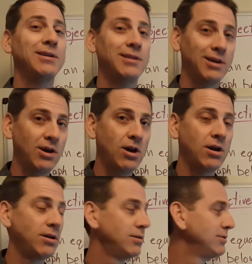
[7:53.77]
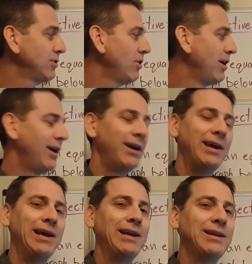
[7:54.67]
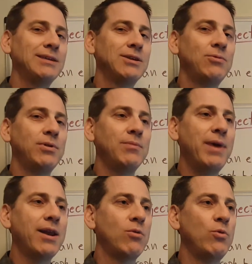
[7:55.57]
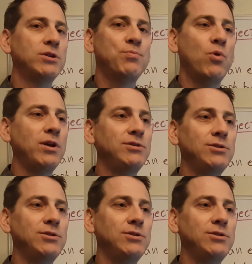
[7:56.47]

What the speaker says: They are. So it doesn't really matter which points you